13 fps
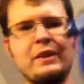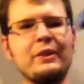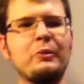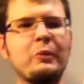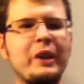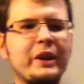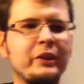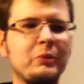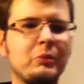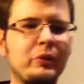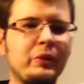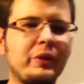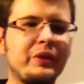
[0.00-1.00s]
the regular
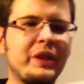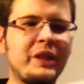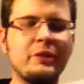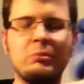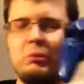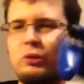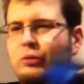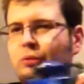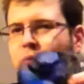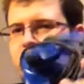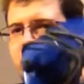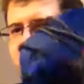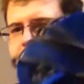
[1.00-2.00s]
blue, the standard
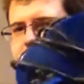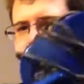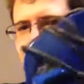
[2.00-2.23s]
blue, the